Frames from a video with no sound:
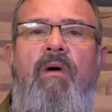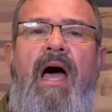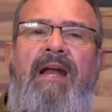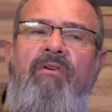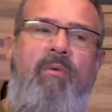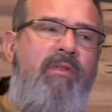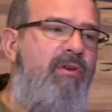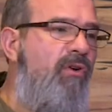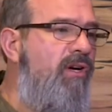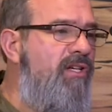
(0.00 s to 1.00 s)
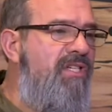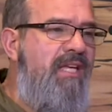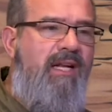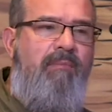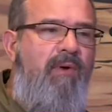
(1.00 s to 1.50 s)
I don't know whether you're going to
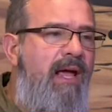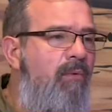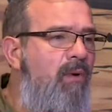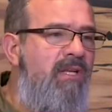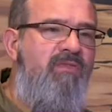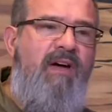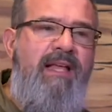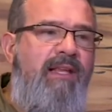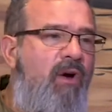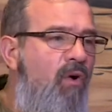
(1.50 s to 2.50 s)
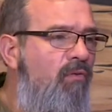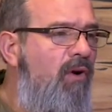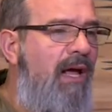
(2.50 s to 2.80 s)
celebrate when it's finally over.